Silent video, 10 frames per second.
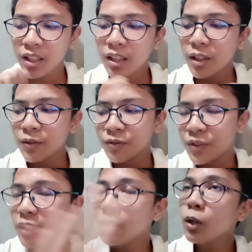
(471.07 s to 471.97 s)

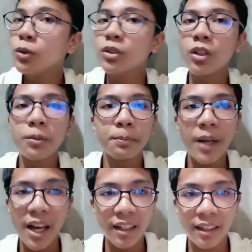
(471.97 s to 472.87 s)
videos are
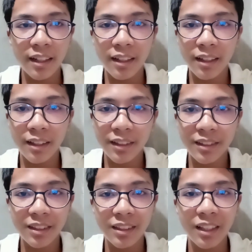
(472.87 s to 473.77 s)
back
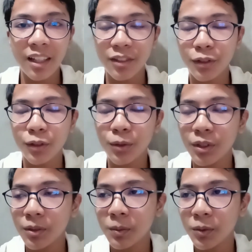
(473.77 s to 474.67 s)
yes you
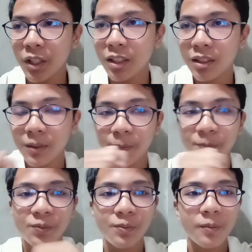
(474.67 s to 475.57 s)
heard me right
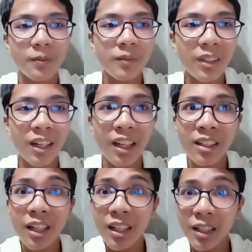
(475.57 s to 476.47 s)
and
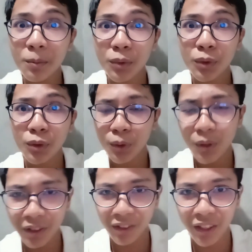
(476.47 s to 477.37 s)
I am so
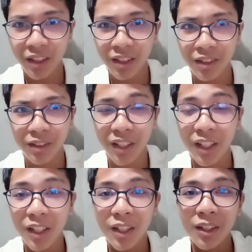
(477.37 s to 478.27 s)
excited
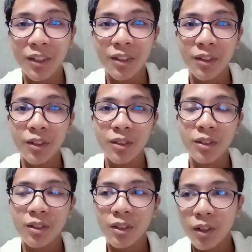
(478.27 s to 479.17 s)

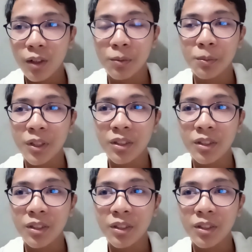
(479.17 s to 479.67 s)
on making